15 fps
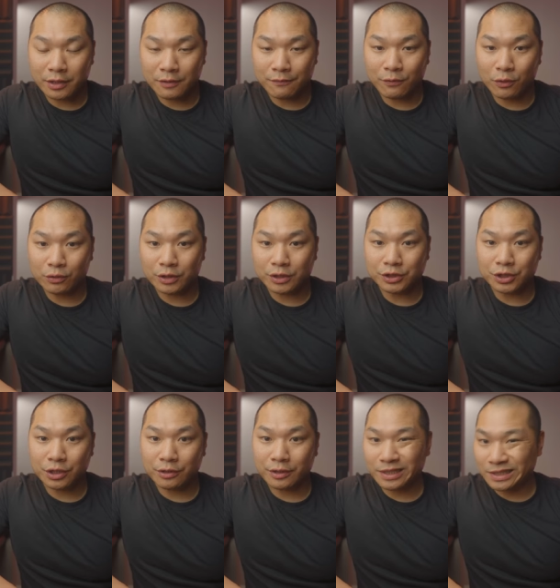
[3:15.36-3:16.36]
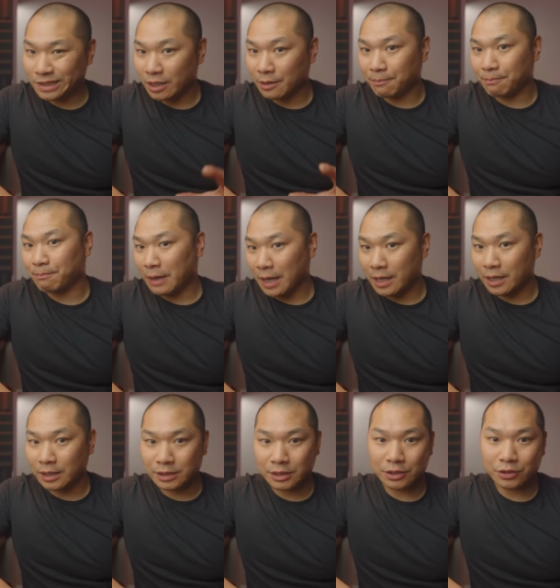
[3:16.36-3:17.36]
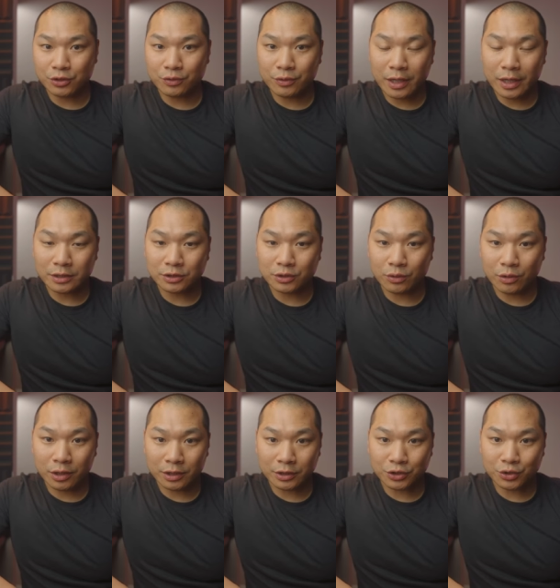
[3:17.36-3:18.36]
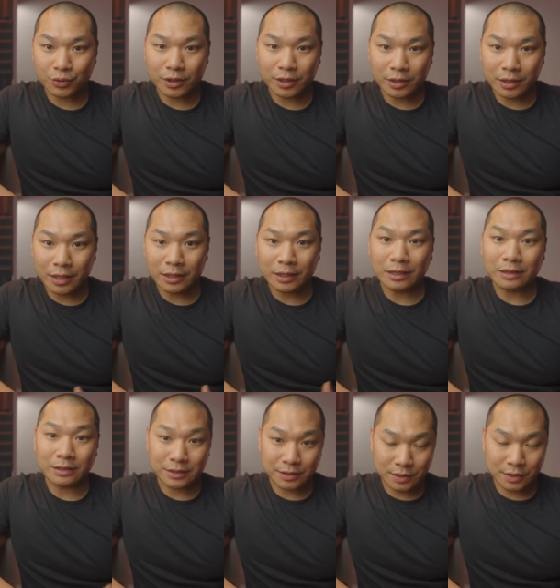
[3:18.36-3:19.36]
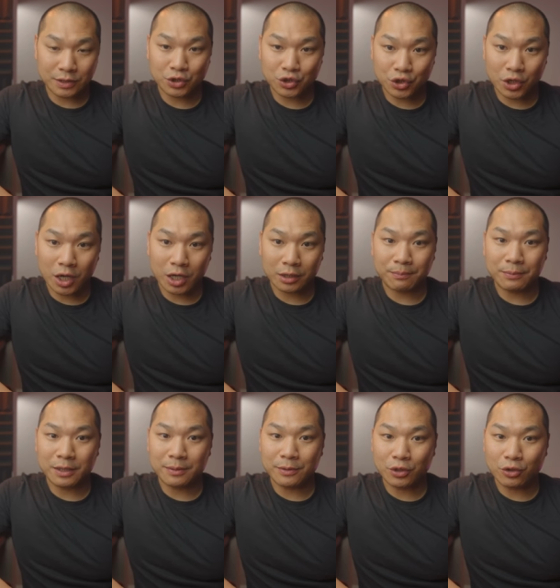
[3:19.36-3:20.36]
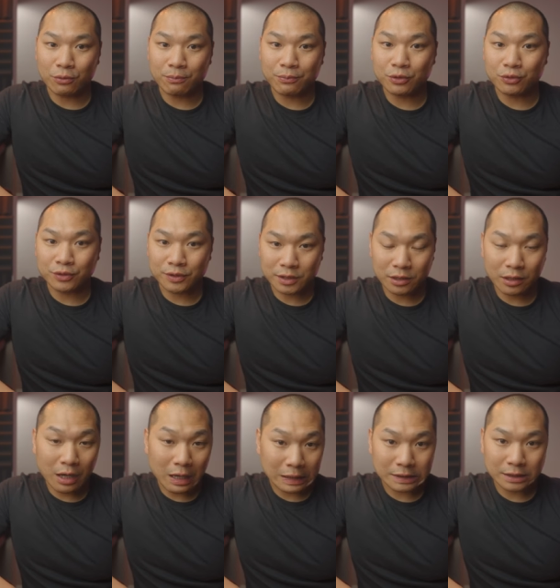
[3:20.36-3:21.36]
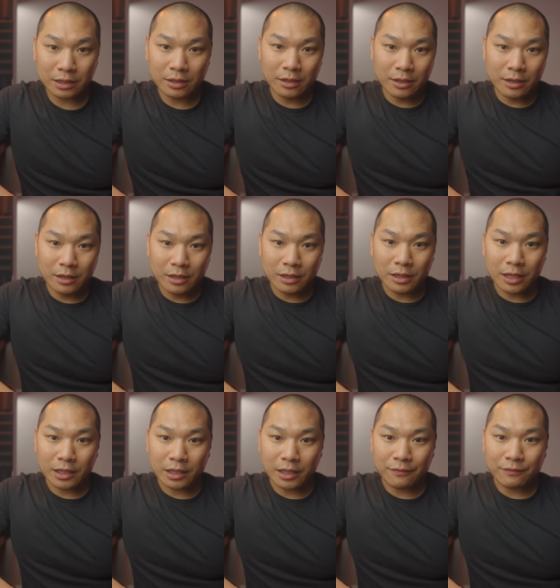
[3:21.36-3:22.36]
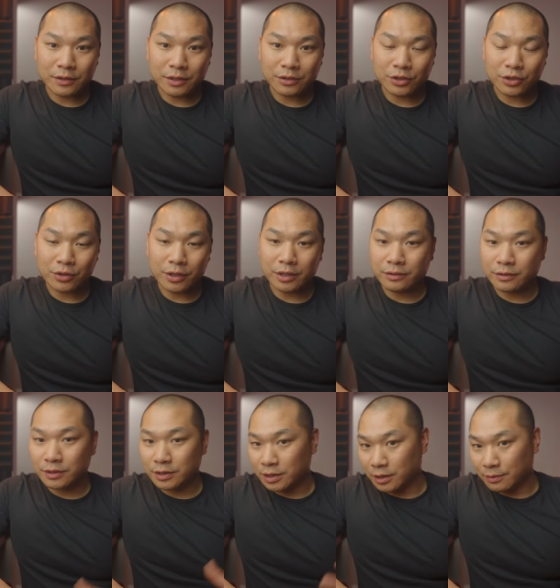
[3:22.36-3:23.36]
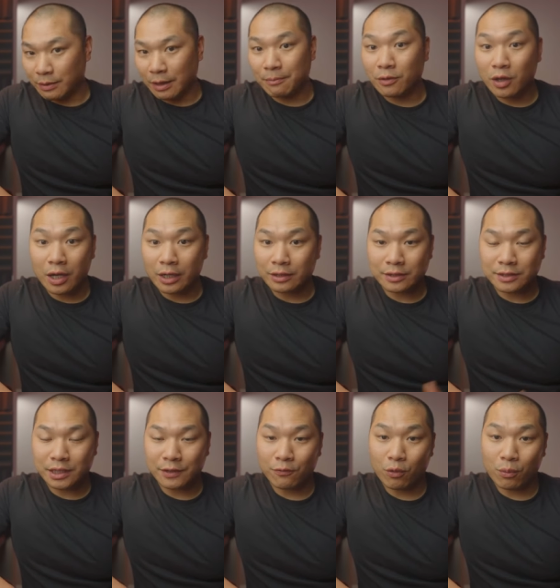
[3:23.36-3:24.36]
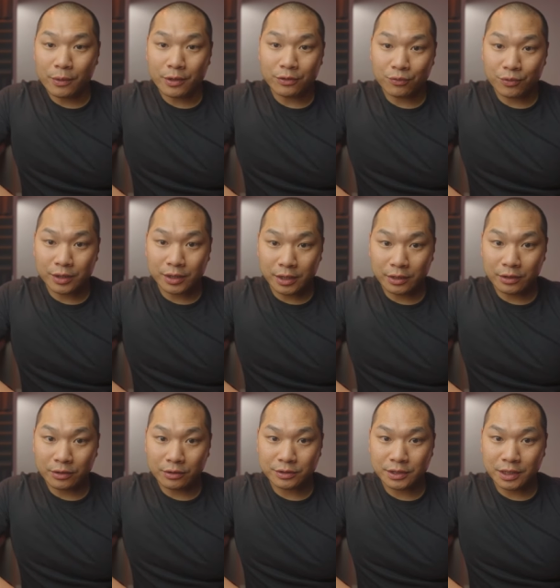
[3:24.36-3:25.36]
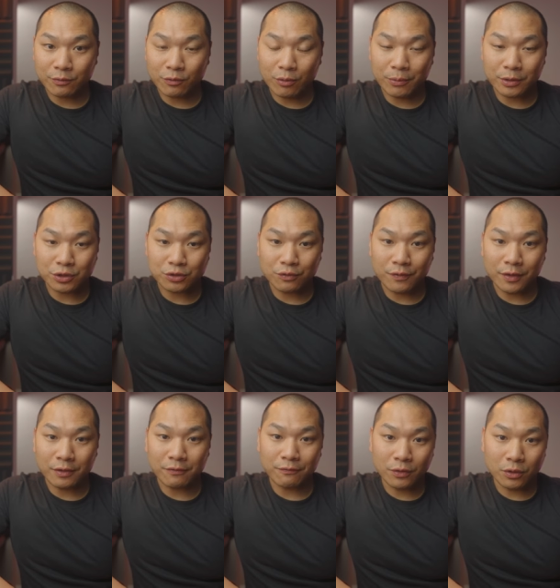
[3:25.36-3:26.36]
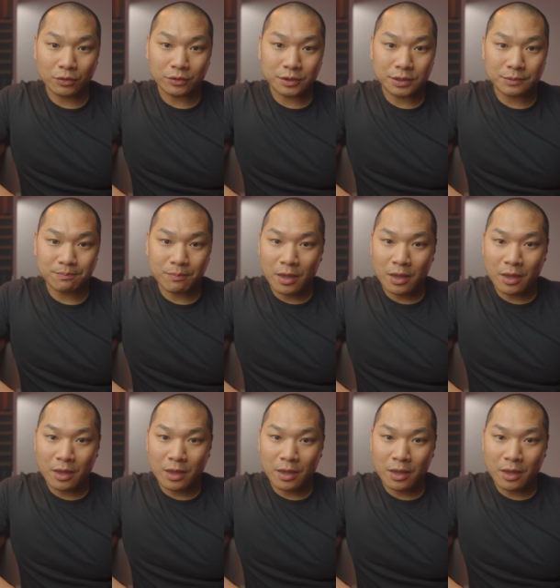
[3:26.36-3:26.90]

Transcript: the voltage here, and it's not a bad idea to do that so long as you can get at least the stock PBO boost clocks like I've done here, and I'm locking this at 4.3 gigahertz and 1.25 volts.